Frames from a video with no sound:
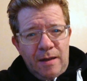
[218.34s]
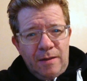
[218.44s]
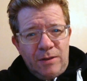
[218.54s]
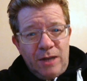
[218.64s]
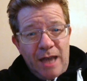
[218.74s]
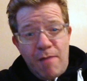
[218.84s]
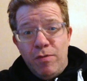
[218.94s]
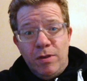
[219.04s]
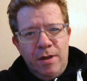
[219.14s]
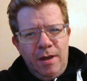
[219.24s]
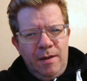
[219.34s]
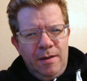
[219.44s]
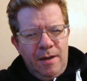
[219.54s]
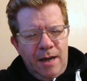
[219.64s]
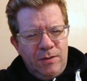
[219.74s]
see everything
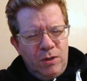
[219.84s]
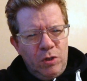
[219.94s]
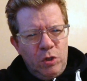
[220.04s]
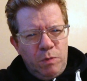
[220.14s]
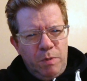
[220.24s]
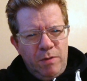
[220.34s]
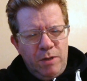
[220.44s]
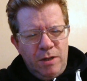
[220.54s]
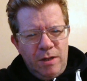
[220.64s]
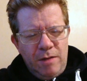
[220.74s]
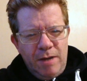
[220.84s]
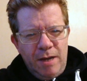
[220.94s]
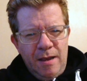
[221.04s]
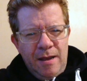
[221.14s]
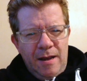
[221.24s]
as a conspiracy
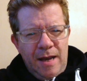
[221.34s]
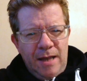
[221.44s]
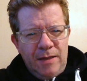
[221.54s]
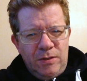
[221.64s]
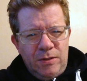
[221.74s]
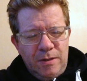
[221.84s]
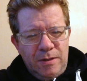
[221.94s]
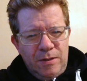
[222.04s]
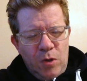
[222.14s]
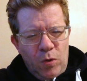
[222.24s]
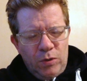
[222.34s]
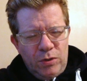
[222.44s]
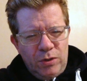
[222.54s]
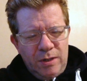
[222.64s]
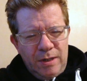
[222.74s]
theory. Let's
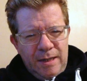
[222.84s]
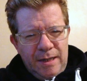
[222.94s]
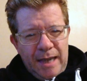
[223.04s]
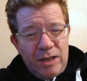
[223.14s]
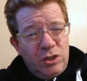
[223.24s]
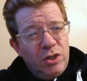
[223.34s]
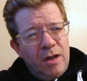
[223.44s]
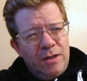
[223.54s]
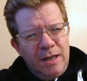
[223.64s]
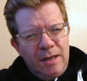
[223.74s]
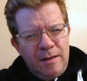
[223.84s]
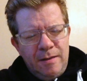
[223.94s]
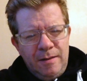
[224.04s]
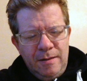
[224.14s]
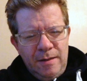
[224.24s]
not get sucked in
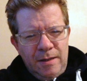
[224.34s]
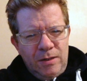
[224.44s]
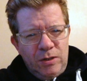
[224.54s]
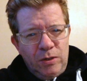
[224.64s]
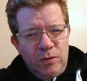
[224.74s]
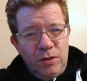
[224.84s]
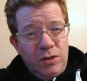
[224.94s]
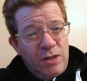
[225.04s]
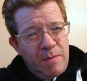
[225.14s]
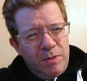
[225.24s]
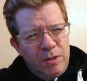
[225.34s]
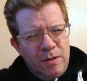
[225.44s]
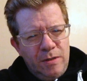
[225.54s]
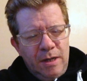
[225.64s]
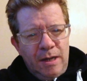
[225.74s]
to the
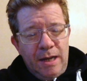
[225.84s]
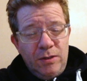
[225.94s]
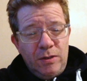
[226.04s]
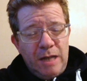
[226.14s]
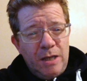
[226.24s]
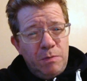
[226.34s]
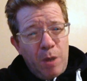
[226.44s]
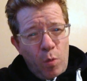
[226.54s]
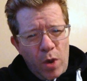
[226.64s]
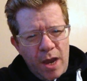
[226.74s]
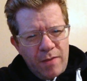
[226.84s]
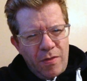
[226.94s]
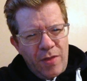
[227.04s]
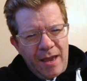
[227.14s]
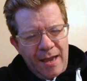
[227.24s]
deception. Let's be aware
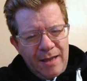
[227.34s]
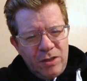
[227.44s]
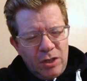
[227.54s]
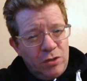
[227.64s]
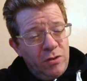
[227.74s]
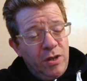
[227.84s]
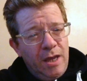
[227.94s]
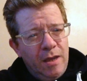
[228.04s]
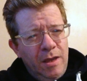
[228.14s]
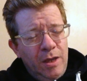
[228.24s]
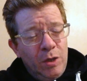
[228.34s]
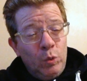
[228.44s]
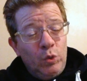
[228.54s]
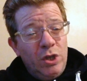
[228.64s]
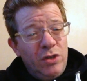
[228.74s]
that there is such a thing
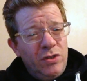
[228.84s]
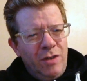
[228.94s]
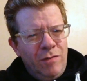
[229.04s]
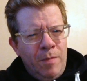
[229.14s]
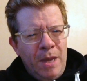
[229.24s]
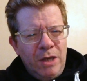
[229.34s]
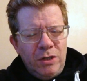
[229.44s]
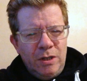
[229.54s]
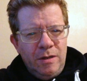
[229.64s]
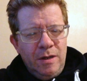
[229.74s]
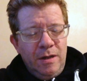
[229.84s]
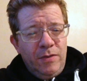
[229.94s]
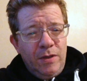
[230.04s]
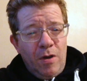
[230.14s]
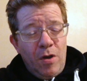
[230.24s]
called disinformation
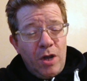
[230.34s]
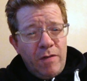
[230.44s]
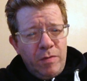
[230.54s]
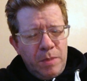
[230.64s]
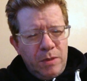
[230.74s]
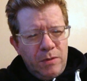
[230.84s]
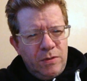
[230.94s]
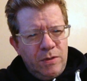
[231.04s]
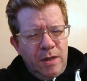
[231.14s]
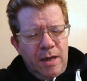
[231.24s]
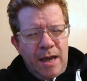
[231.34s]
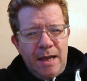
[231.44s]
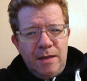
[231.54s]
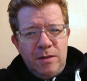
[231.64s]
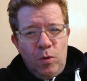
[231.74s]
that our governments
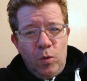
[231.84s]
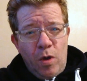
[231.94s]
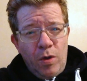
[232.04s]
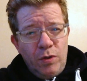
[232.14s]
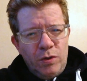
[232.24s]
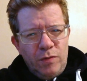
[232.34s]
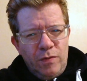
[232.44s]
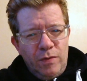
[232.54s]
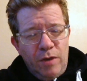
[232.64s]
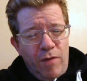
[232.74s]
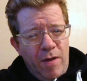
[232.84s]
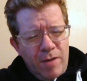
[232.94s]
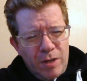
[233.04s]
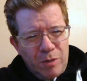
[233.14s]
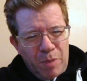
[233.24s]
and all kinds of
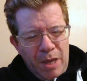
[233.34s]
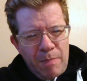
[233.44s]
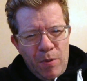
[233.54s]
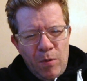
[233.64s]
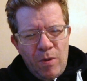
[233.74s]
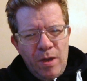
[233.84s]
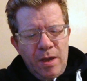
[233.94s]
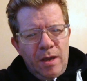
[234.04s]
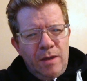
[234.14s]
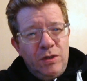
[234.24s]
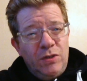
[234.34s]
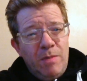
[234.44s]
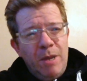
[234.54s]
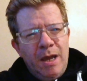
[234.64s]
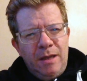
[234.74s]
nefarious people
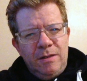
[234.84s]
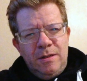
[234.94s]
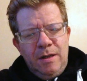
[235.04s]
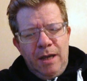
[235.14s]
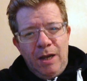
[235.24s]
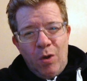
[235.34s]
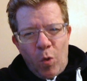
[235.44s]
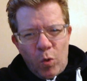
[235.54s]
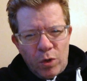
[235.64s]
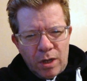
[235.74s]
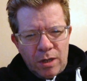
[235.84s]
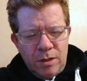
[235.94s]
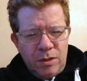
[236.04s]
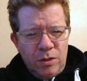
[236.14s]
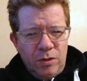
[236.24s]
disseminate in order
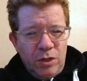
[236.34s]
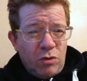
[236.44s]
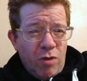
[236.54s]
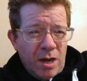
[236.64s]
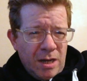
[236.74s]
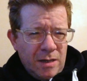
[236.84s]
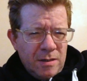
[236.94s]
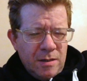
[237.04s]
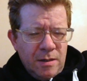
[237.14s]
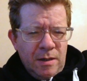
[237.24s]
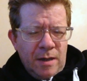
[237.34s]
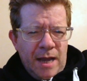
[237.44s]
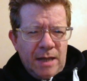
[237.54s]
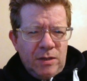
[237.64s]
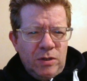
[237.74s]
to discredit
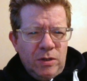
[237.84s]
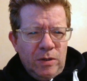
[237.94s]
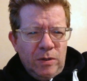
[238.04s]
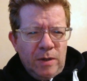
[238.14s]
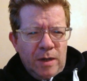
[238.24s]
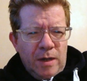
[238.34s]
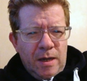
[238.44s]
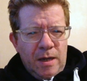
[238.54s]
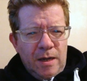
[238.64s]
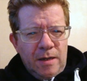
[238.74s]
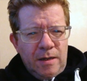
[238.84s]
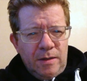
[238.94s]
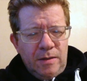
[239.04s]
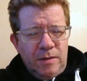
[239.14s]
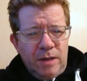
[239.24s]
and to
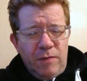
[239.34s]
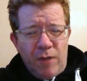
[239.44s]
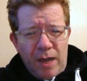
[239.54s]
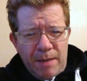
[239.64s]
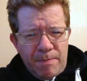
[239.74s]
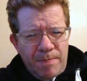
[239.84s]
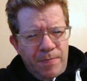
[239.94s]
defame